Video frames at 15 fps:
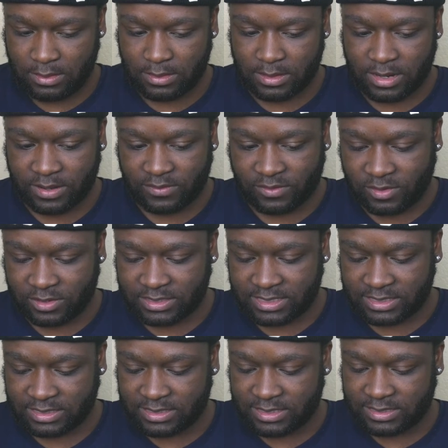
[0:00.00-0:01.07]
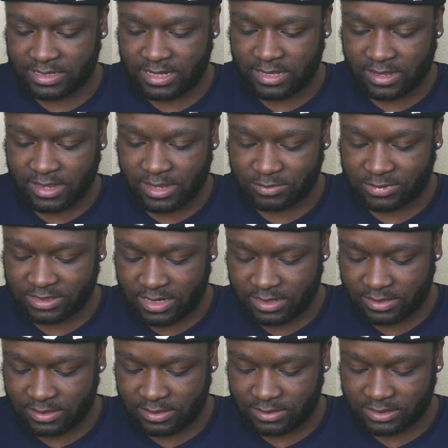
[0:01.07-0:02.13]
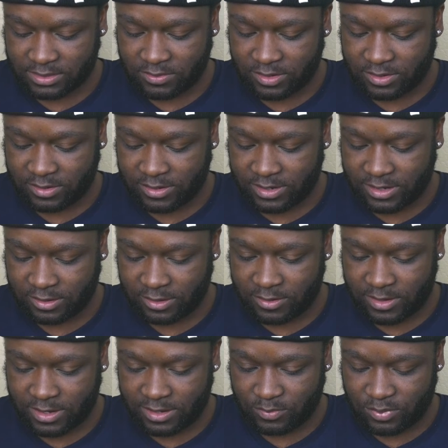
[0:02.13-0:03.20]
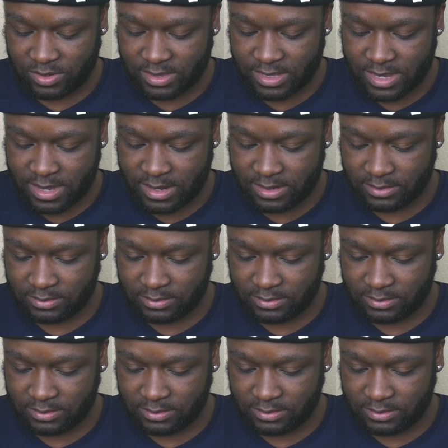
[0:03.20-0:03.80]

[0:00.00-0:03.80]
And of course this is the telecom sector, so we're gonna go ahead and put that.